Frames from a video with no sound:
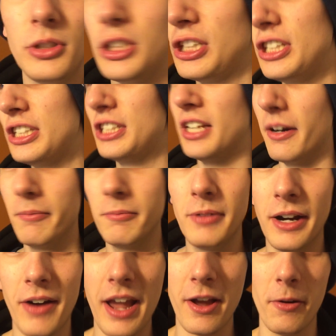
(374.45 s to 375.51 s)
Oh, she's
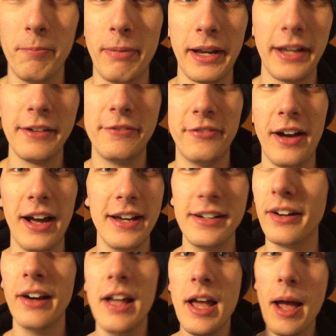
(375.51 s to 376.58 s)
somewhere. I hope I could find
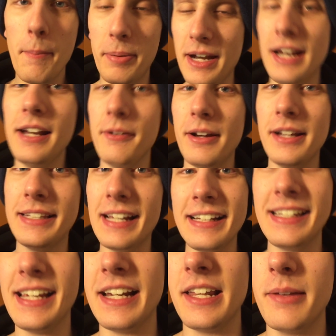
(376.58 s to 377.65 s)
her. But anyways, that's
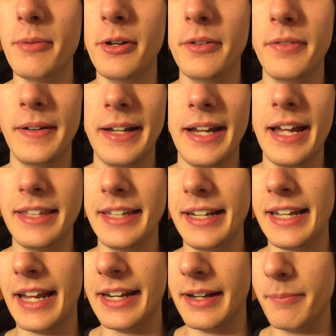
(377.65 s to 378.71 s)
the end of the movie. And they
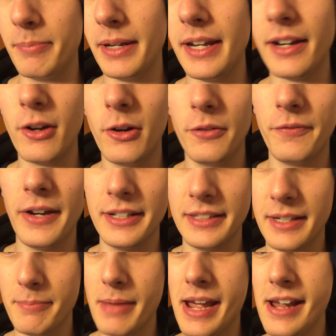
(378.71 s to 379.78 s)
get a big old
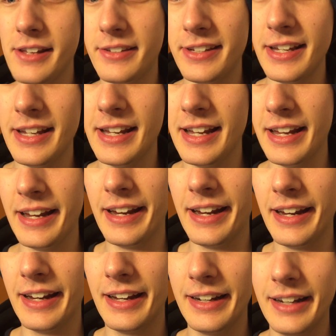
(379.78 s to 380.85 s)
fancy
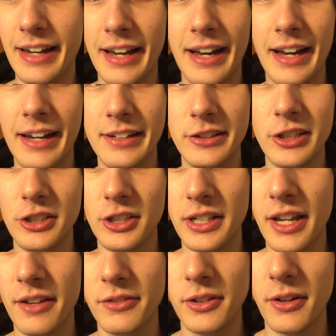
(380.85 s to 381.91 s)
mansion, and she
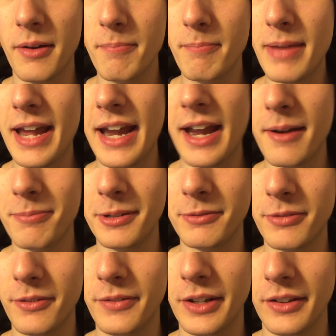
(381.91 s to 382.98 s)
gives her a map,
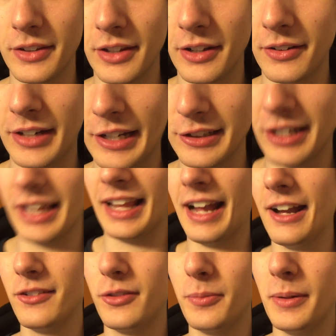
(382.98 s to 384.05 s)
which reveals the location of the
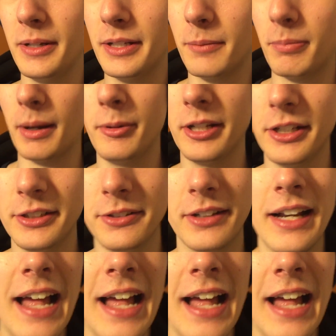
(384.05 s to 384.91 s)
house, which means they're probably gonna do